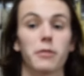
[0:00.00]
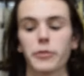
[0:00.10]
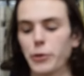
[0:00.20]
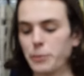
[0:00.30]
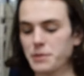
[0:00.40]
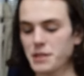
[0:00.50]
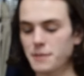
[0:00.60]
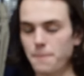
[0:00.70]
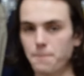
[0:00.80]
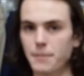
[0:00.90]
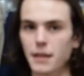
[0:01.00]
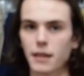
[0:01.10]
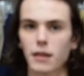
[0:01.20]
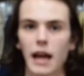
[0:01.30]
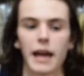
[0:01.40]
groups,
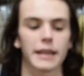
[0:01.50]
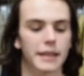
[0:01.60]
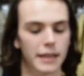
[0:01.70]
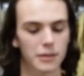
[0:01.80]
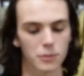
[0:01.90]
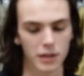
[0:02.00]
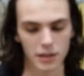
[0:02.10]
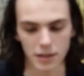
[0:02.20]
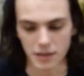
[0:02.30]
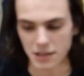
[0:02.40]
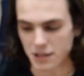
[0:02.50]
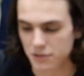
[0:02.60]
anything where you